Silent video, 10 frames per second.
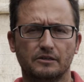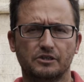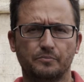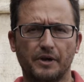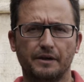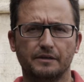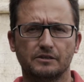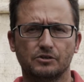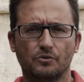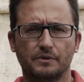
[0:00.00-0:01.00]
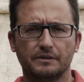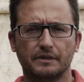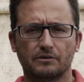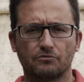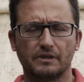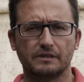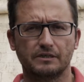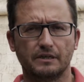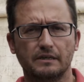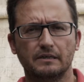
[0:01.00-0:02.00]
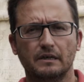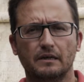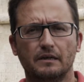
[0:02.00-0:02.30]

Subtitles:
Spain, Slovenia, Croatia,